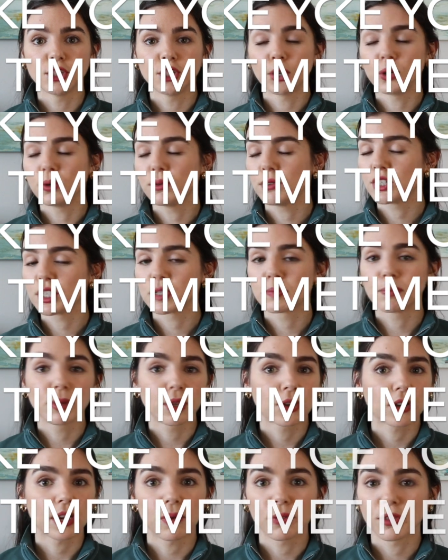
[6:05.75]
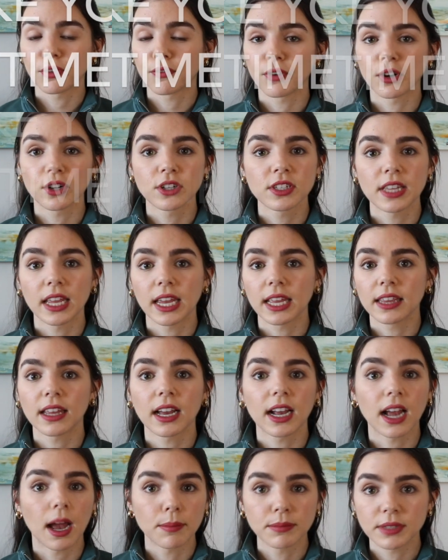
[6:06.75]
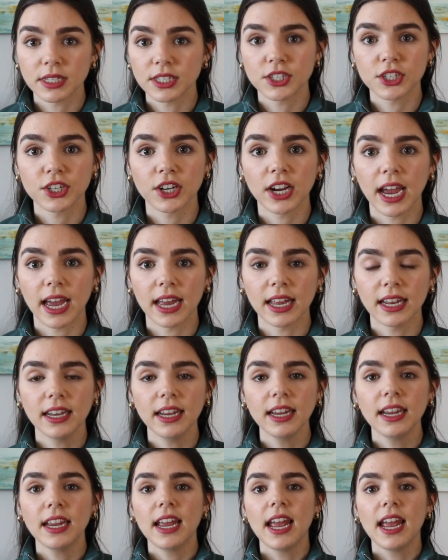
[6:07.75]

Don't just blurt out the first thing that comes into your head